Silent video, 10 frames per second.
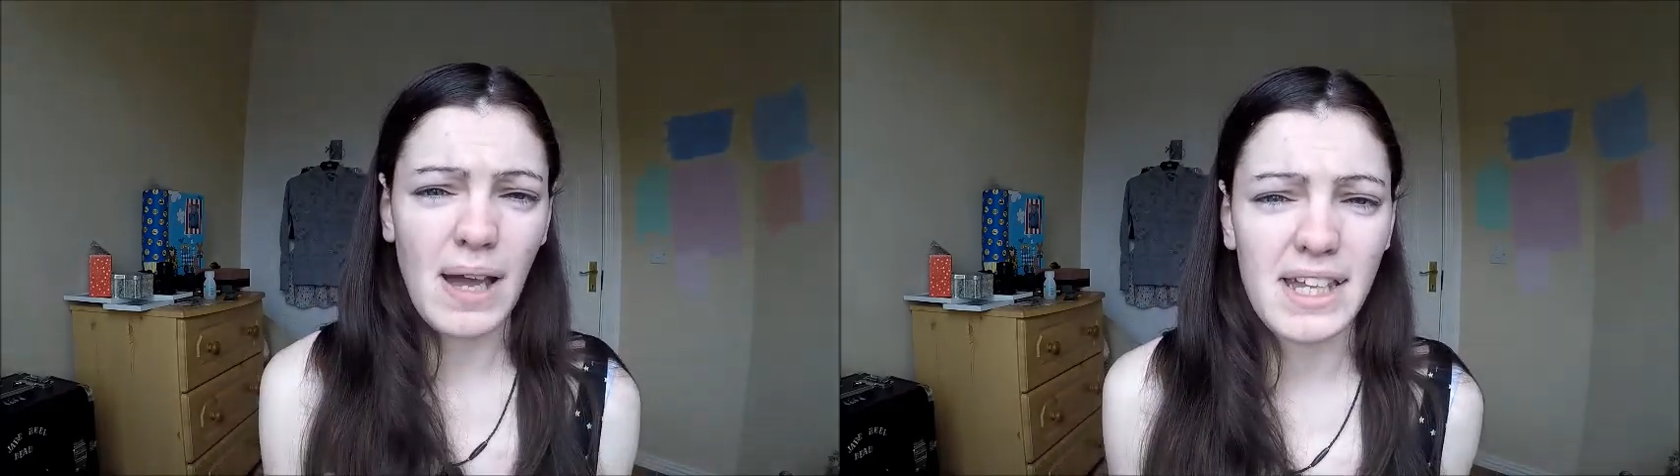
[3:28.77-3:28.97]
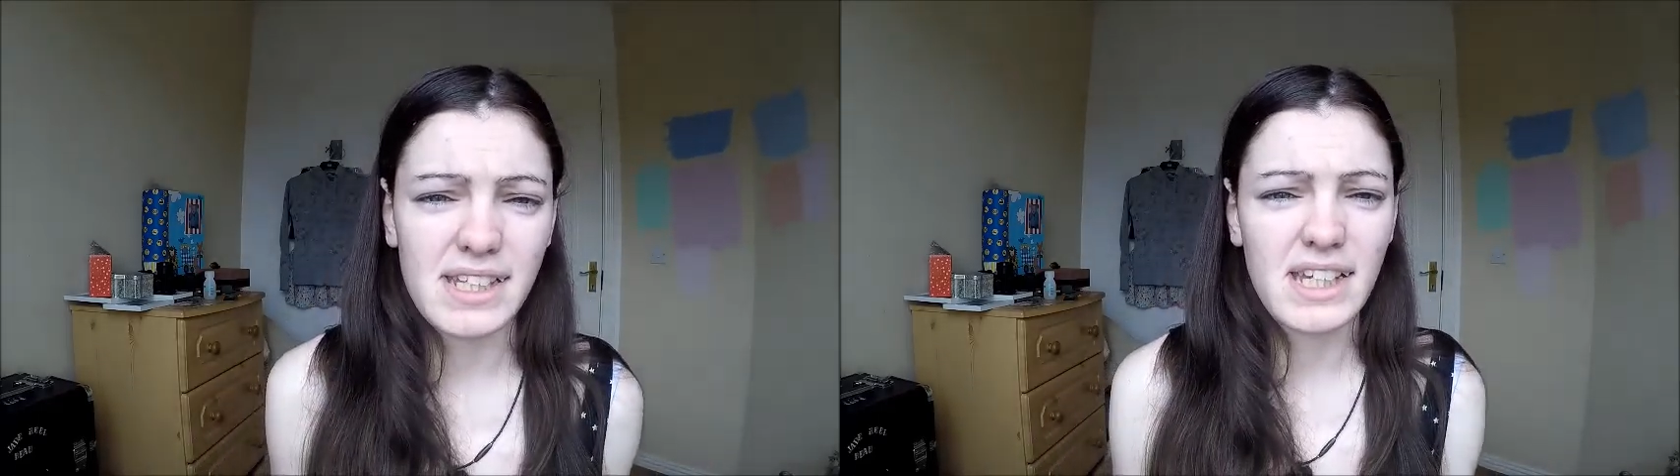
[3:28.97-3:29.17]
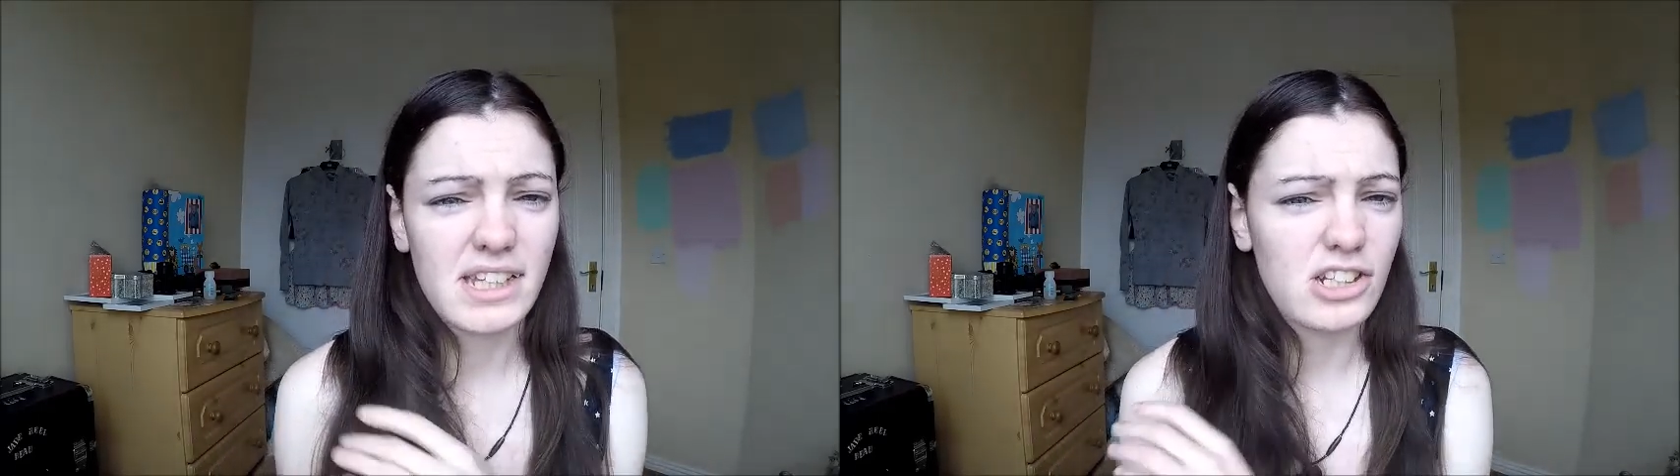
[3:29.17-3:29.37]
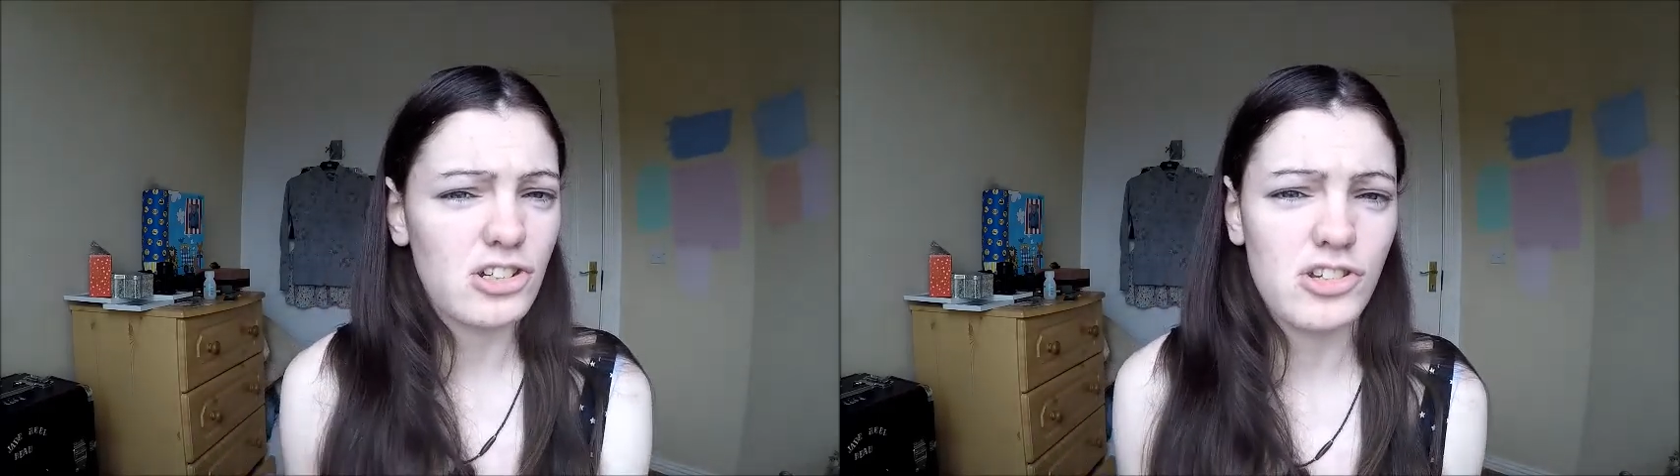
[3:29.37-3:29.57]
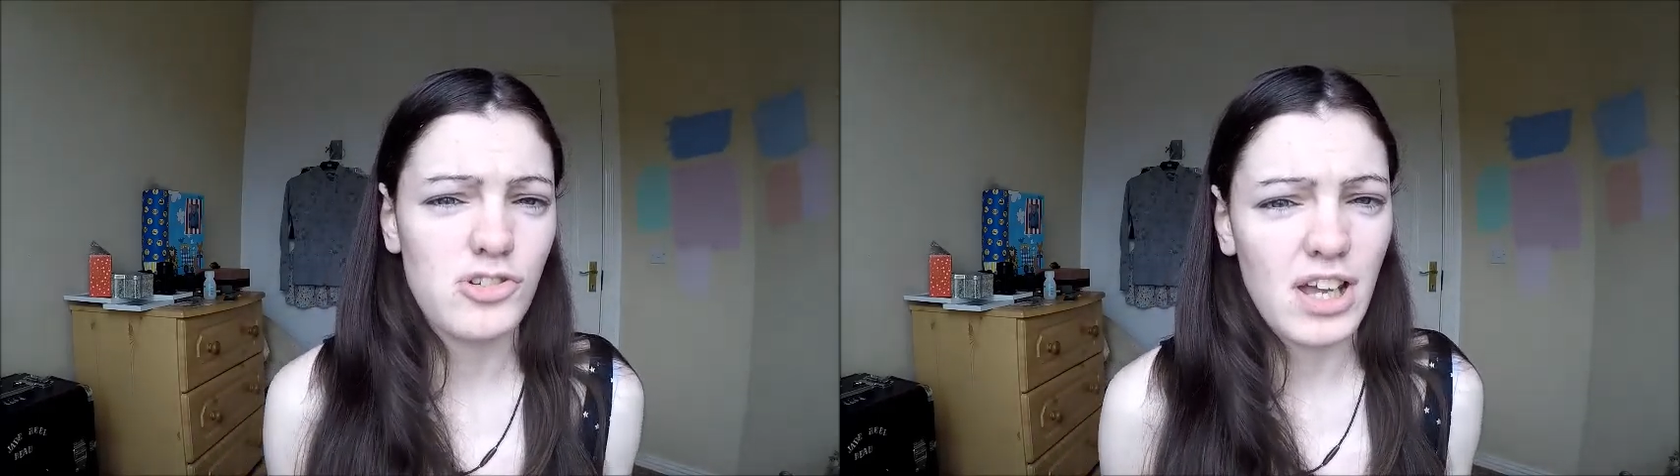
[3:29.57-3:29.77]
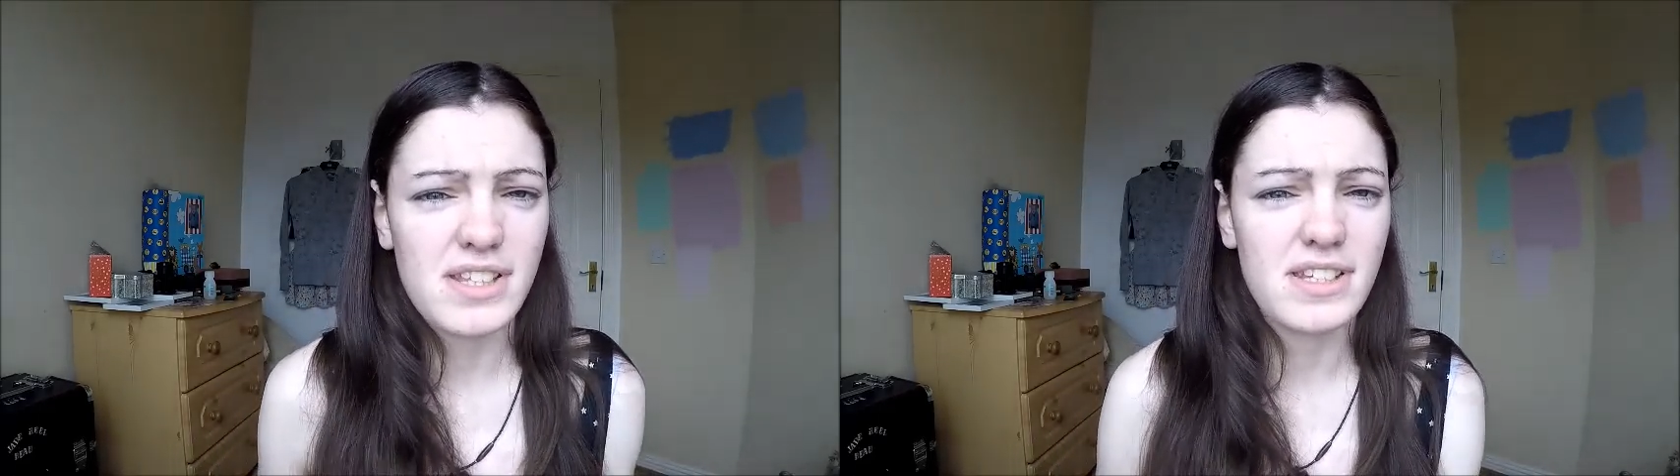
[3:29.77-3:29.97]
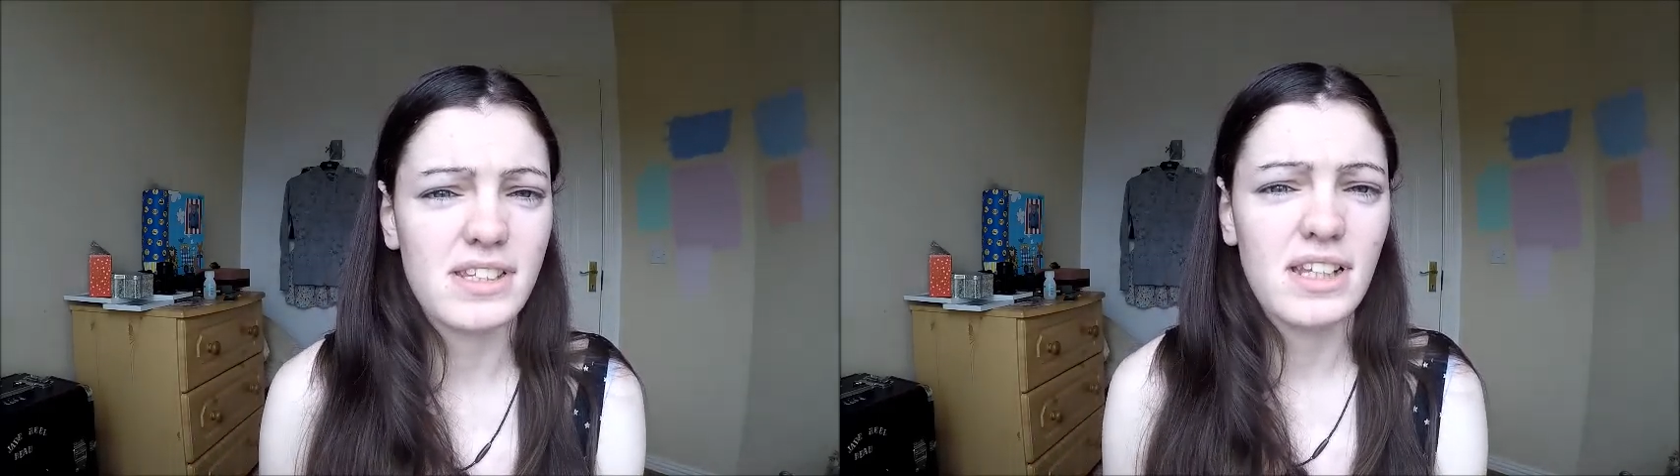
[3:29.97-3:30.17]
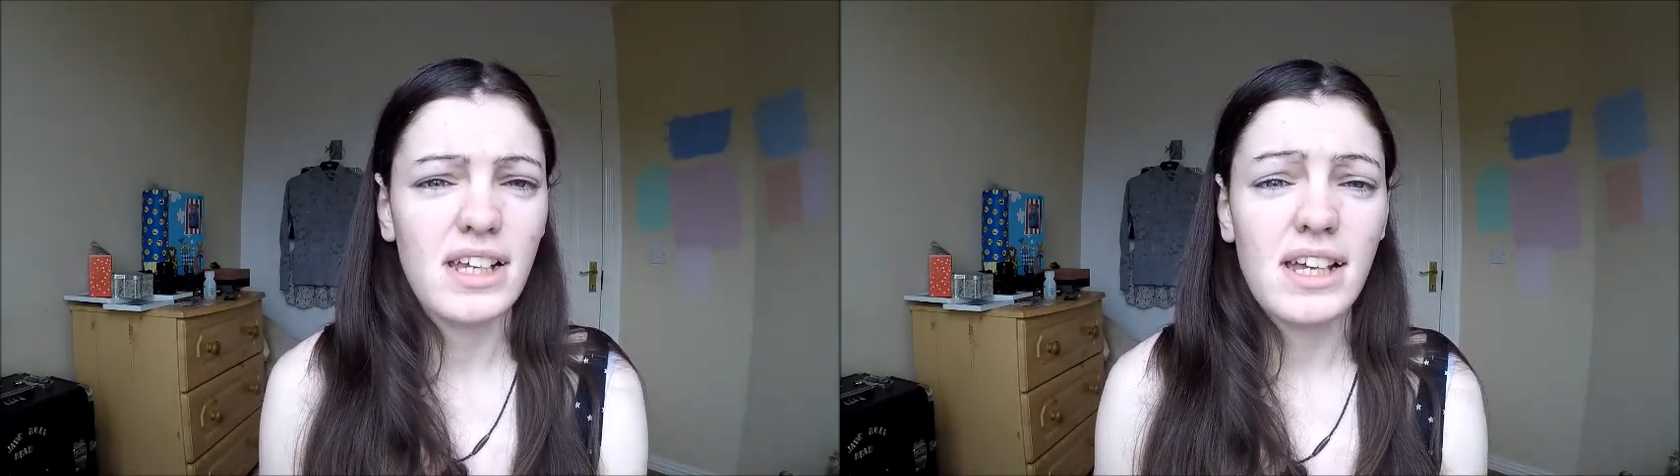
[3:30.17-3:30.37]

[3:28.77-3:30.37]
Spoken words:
panicking and you're stressing,